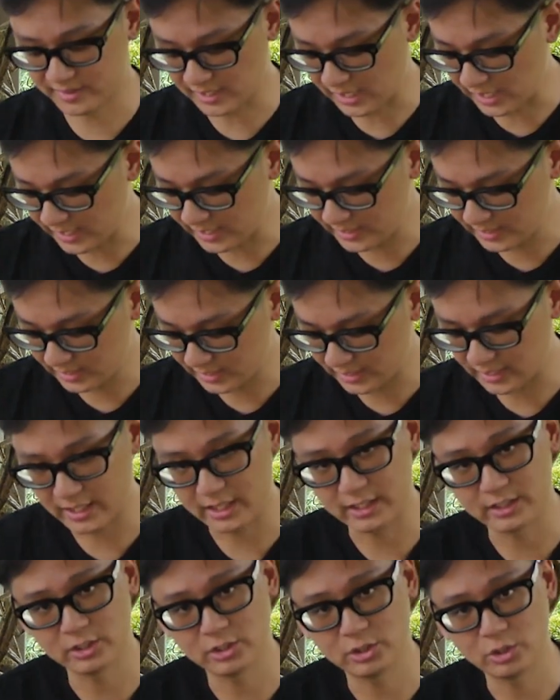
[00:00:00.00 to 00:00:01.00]
thigh
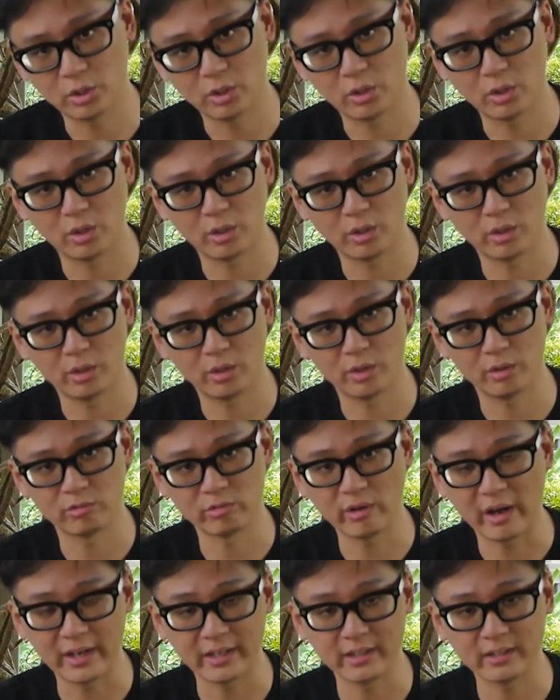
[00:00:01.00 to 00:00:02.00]
and your
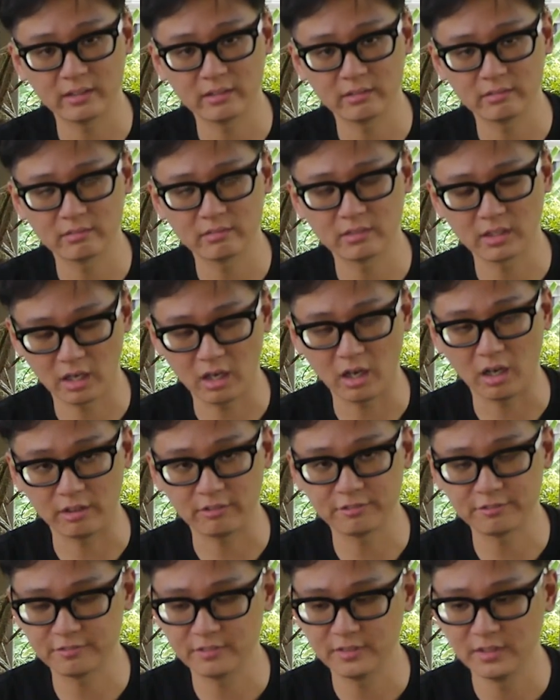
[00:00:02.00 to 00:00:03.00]
right
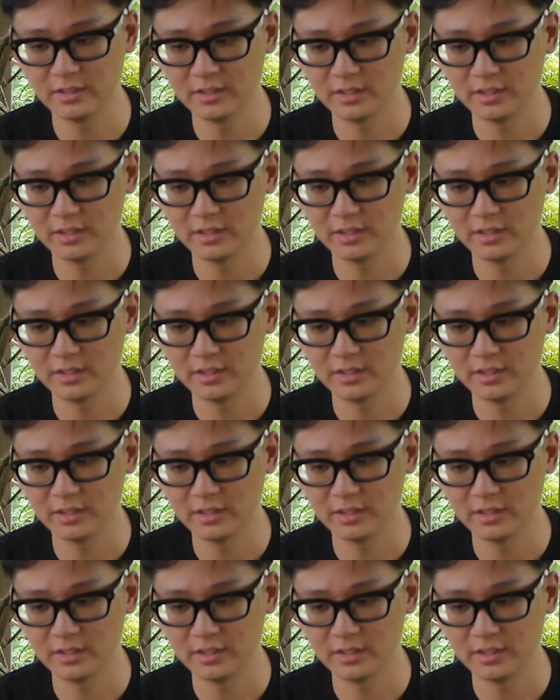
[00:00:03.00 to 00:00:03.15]
calf,